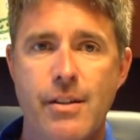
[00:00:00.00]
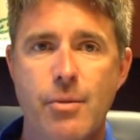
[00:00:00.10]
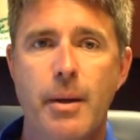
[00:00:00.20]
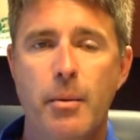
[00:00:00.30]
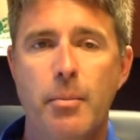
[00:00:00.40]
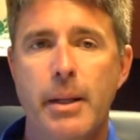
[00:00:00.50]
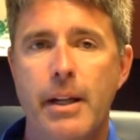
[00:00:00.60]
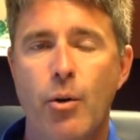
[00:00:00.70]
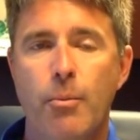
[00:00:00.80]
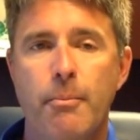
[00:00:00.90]
to be able to play at
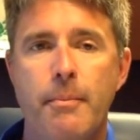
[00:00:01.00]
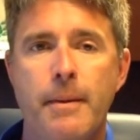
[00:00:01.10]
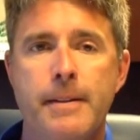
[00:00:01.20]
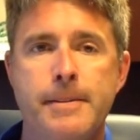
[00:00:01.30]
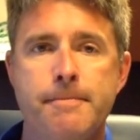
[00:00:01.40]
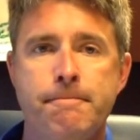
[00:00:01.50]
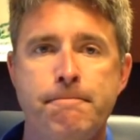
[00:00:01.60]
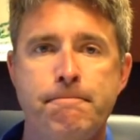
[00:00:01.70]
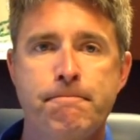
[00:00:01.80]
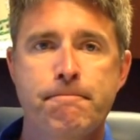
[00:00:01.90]
home. And then, what
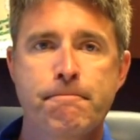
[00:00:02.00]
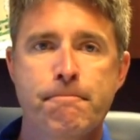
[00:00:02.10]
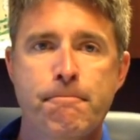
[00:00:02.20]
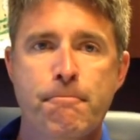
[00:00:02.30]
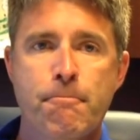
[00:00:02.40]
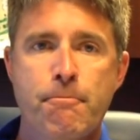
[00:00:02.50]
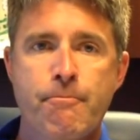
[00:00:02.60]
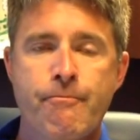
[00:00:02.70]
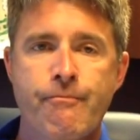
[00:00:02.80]
stood out to you today?